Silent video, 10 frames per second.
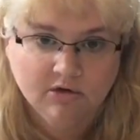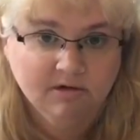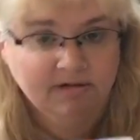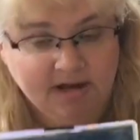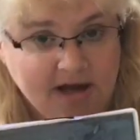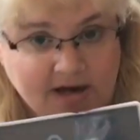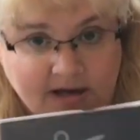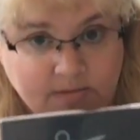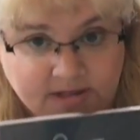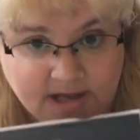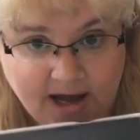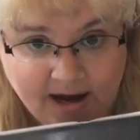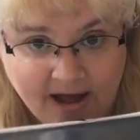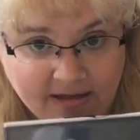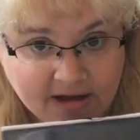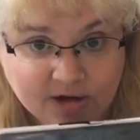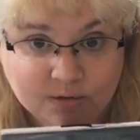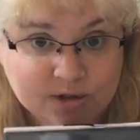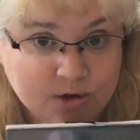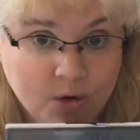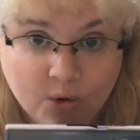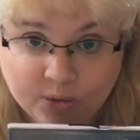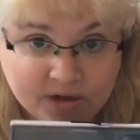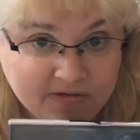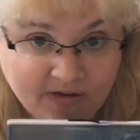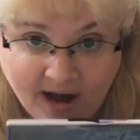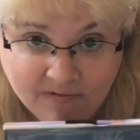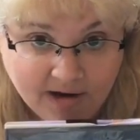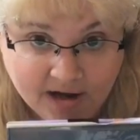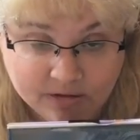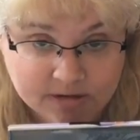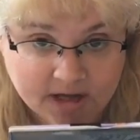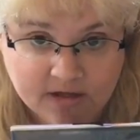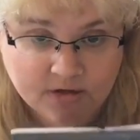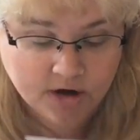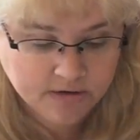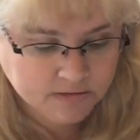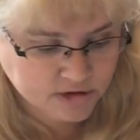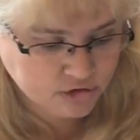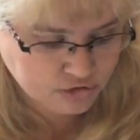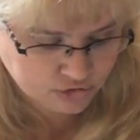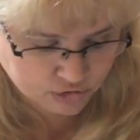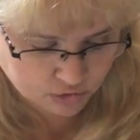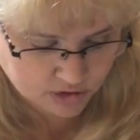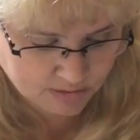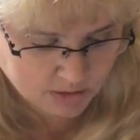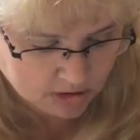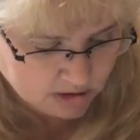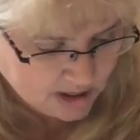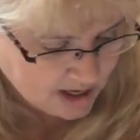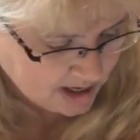little thing on Amazon, I think it was only $5. I thought it was adorable.